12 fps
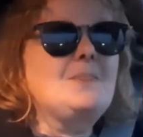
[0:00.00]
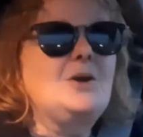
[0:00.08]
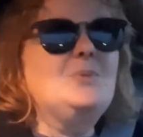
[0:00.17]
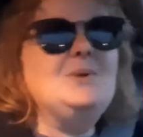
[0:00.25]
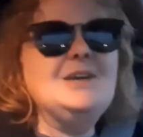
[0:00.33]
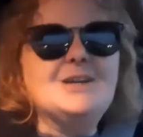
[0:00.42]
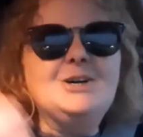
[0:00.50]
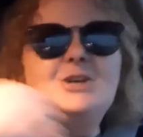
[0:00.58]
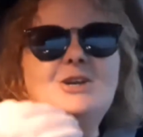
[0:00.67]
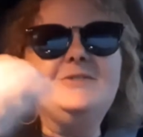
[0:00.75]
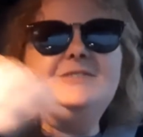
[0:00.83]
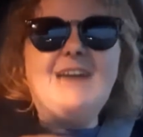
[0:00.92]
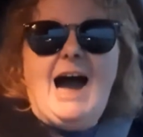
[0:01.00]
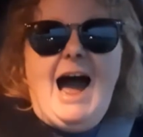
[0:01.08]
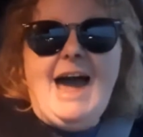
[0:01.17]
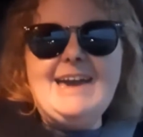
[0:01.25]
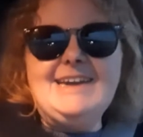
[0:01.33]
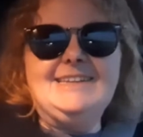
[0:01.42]
we could have
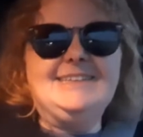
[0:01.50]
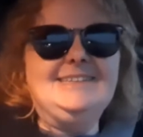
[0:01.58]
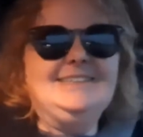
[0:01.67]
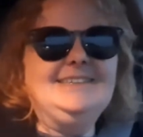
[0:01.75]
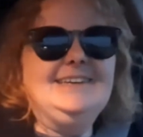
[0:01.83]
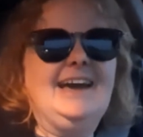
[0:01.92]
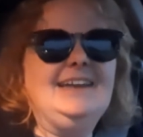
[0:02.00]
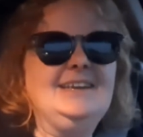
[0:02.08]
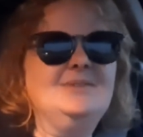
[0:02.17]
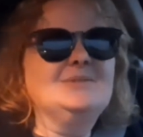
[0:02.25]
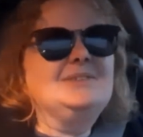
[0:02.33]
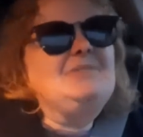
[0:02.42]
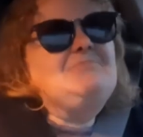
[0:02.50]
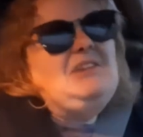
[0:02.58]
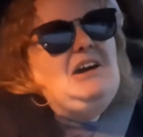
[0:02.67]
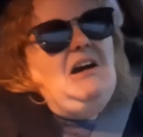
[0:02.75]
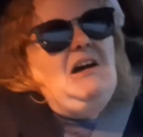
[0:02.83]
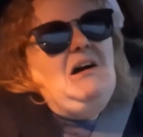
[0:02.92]
died. And he was like,
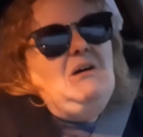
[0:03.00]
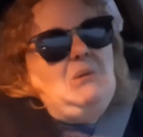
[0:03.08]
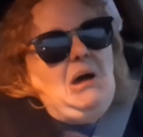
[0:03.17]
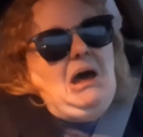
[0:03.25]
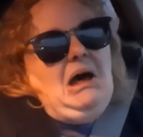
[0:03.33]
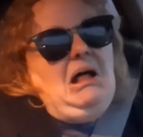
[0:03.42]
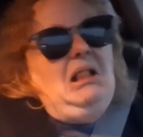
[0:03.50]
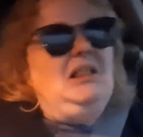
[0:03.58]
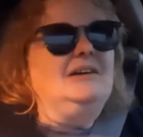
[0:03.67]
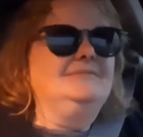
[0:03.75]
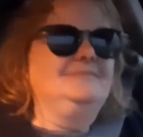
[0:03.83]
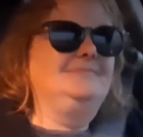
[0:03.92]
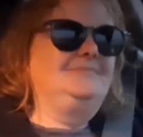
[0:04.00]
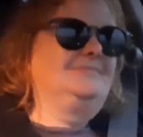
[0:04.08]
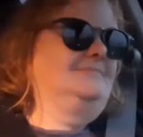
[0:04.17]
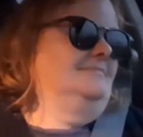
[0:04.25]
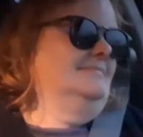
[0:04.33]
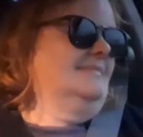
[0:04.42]
oh well.
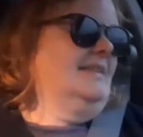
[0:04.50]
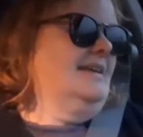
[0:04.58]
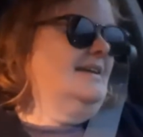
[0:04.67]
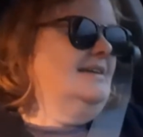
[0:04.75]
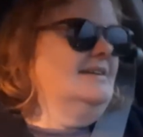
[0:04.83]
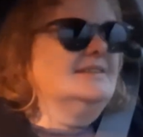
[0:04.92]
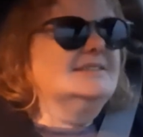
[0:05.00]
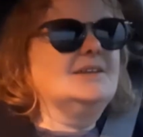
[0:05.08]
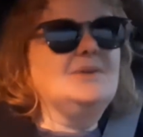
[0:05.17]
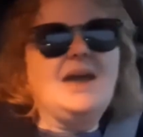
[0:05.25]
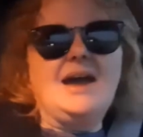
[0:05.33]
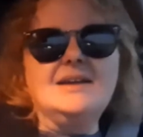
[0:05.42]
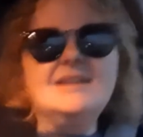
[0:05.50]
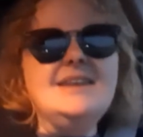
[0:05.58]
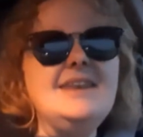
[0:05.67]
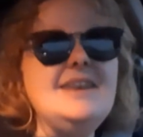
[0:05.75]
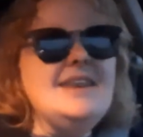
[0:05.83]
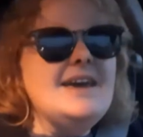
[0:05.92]
So yeah,
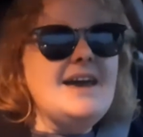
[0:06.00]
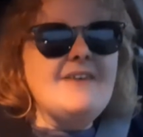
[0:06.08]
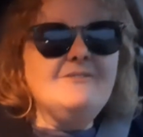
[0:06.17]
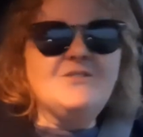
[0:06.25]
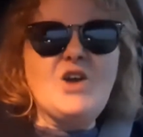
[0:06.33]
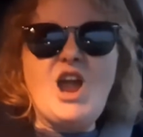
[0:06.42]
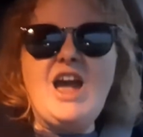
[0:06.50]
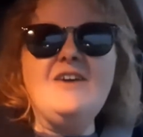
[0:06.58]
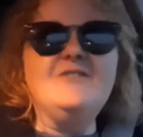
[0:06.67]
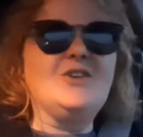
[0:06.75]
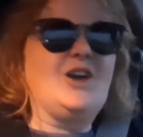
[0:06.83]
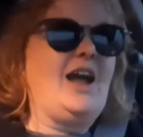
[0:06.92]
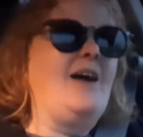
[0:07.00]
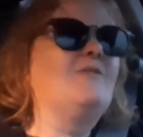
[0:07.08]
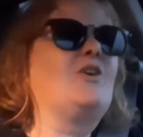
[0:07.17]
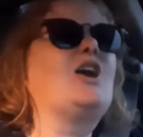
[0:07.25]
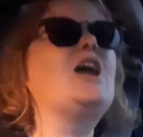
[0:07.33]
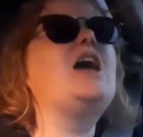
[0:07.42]
never, ever,
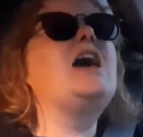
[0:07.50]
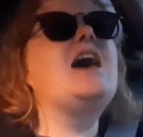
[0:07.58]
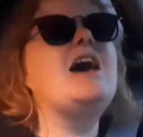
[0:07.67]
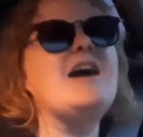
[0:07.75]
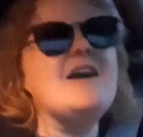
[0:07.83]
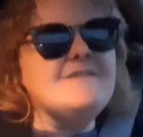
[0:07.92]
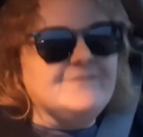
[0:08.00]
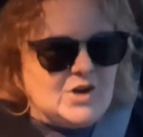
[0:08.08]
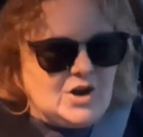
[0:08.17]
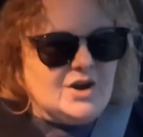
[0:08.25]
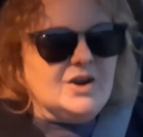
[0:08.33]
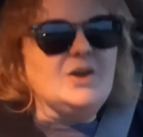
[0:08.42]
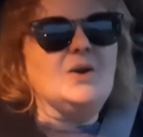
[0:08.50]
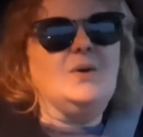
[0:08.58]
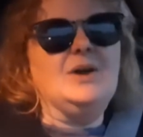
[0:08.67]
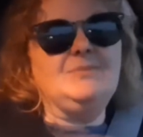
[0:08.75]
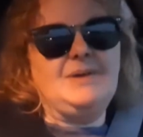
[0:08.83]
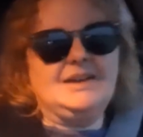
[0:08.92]
ever, ever
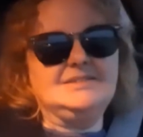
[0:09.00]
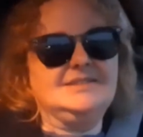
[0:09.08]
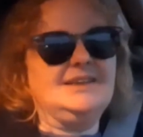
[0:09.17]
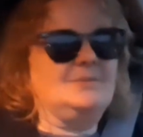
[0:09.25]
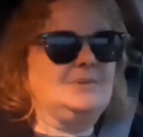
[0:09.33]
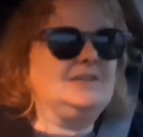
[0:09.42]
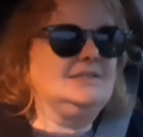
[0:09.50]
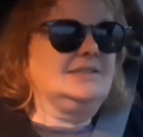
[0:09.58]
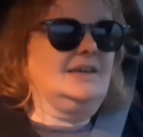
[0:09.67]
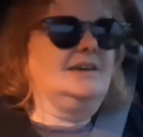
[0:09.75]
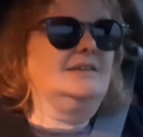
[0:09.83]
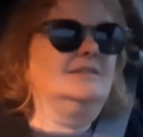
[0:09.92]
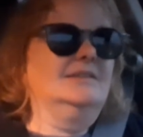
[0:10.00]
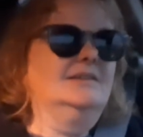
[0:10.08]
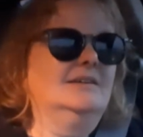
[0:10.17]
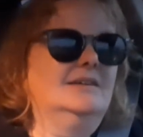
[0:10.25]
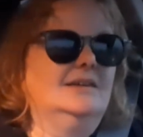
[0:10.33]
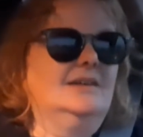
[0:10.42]
going back to that place
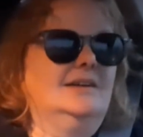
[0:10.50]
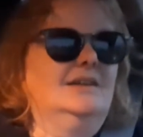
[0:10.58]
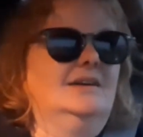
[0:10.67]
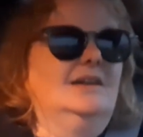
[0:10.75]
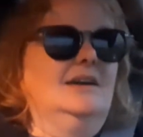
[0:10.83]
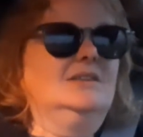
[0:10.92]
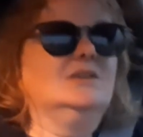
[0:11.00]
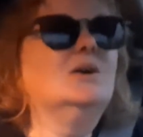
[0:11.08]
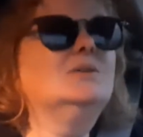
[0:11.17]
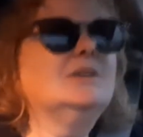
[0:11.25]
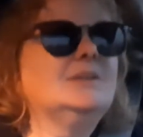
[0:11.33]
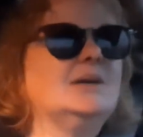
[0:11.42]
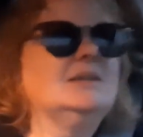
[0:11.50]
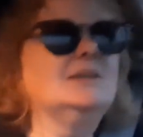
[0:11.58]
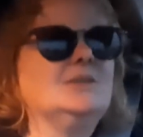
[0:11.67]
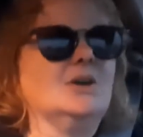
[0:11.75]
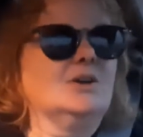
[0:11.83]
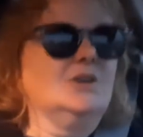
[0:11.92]
again. The only thing
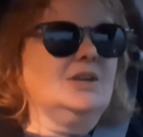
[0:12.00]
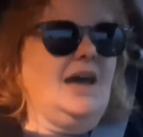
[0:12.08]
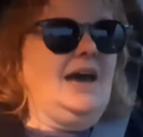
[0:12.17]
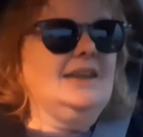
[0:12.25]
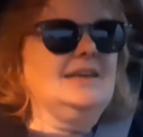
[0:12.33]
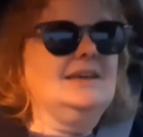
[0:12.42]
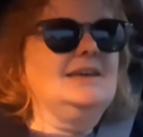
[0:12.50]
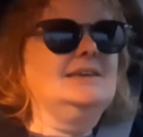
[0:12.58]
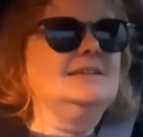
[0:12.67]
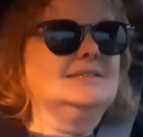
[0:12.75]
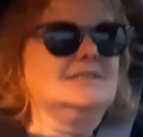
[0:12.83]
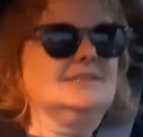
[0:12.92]
that they're good at is